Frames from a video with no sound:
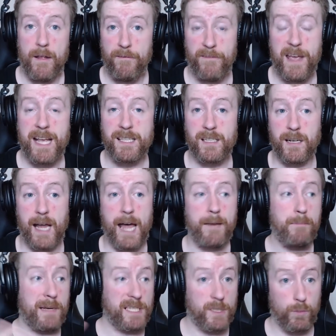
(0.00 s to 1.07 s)
FaZe
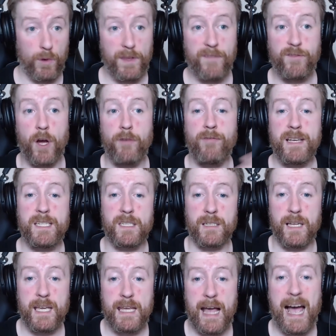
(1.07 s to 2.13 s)
Clan, based on what they've done
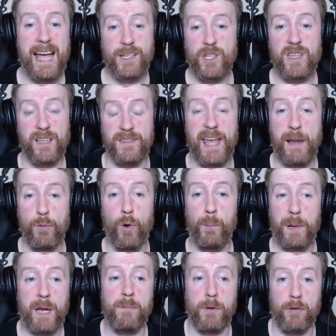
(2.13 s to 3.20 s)
recently, I actually think they will
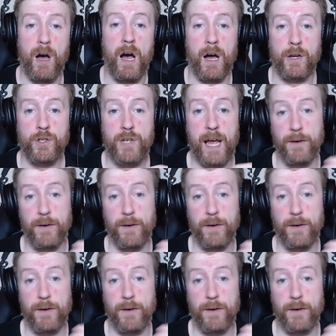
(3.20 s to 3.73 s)
pick Mirage.